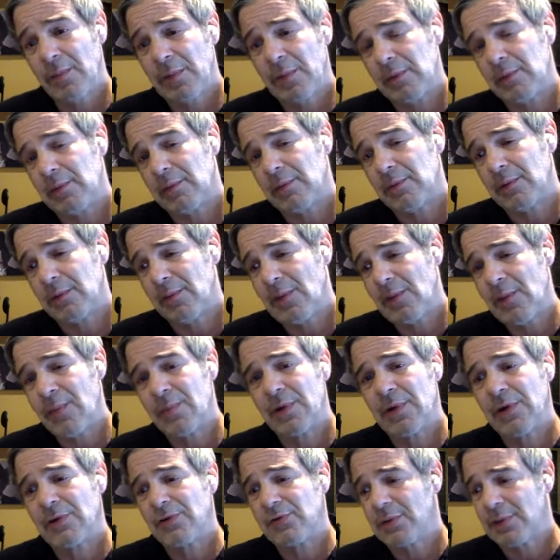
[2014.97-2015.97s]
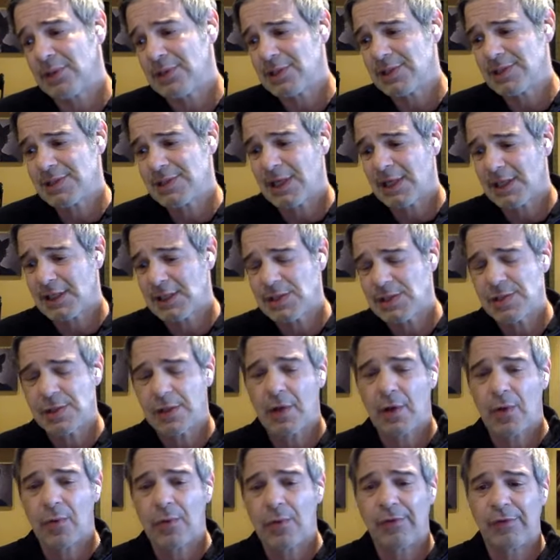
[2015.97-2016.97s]
But remember, a trillion seconds
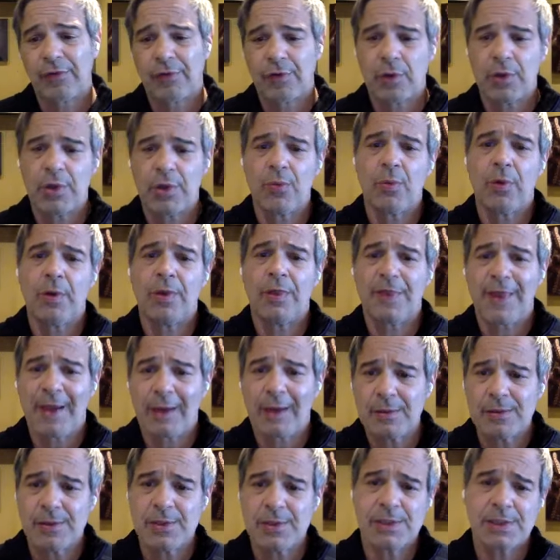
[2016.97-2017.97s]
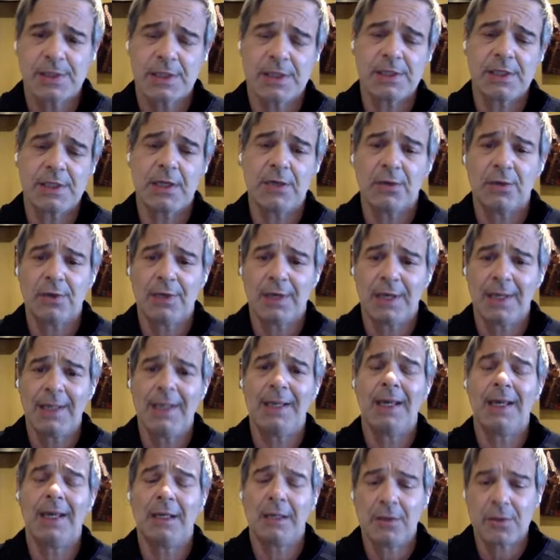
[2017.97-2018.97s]
ago was
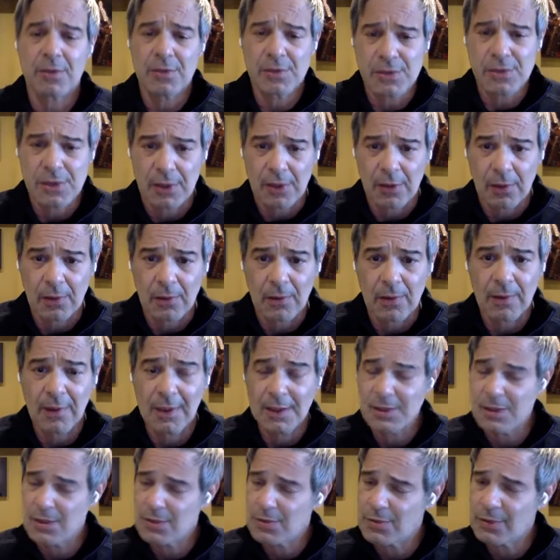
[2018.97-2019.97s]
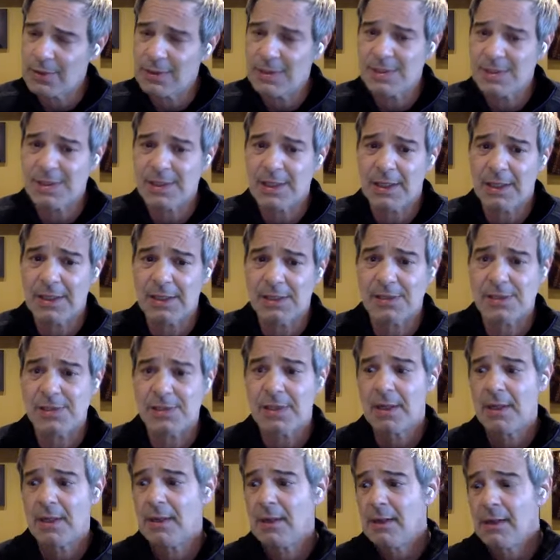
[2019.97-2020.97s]
31,688 years ago. That's a trillion seconds.